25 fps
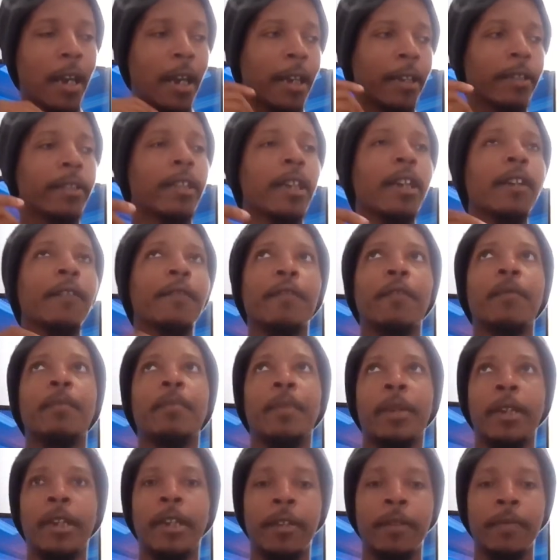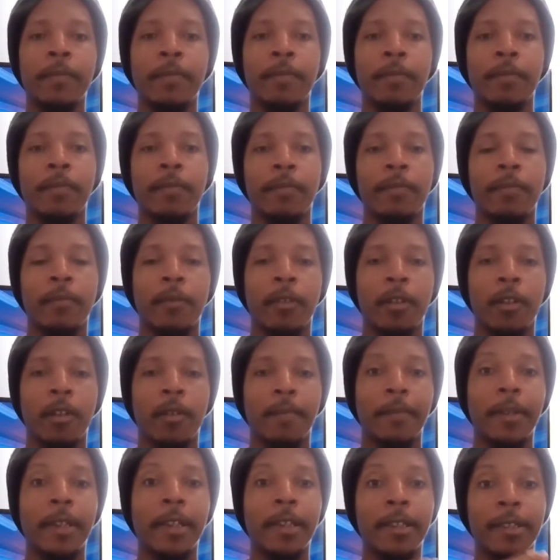And I think for me,
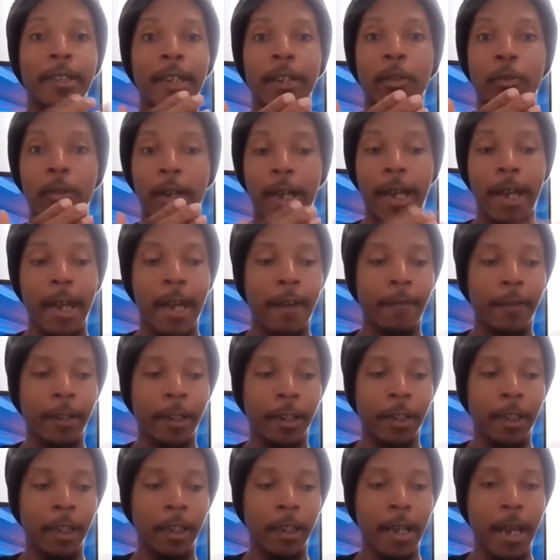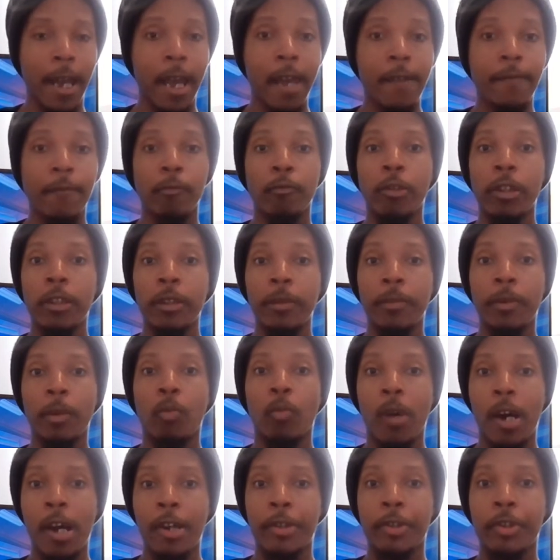because I haven't really
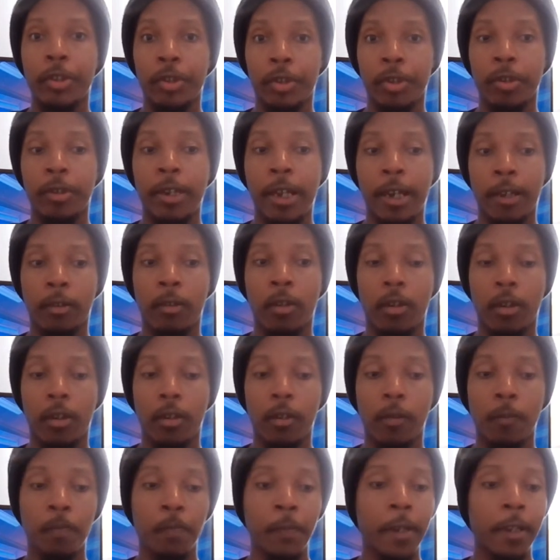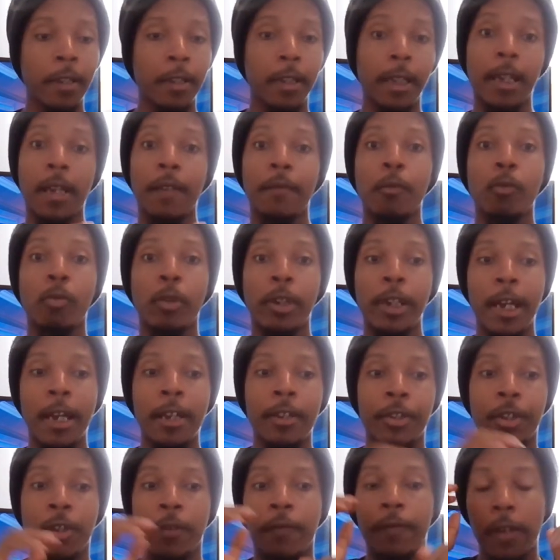been watching the show that long. Like, everyone
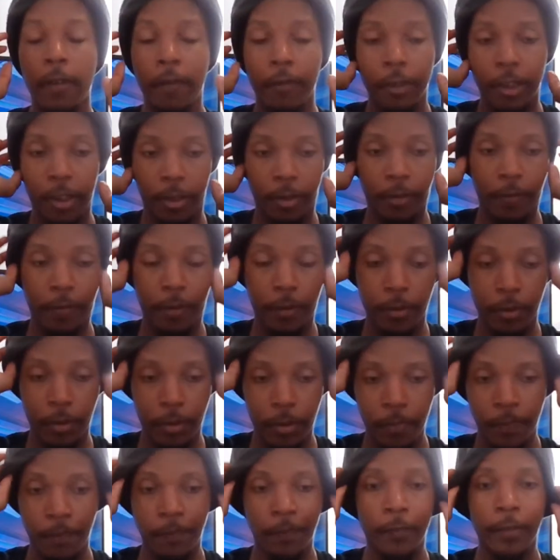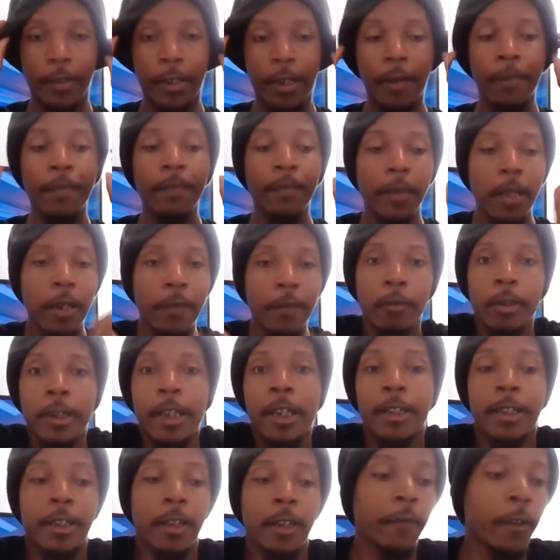has their favorite Jennifers. Okay? Everyone
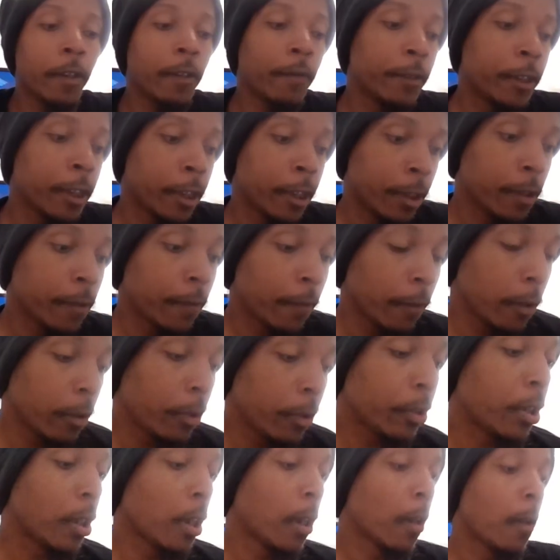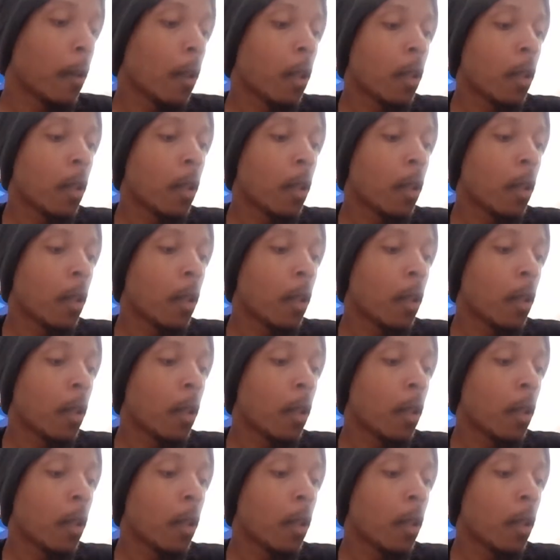has their favorite Jennifers.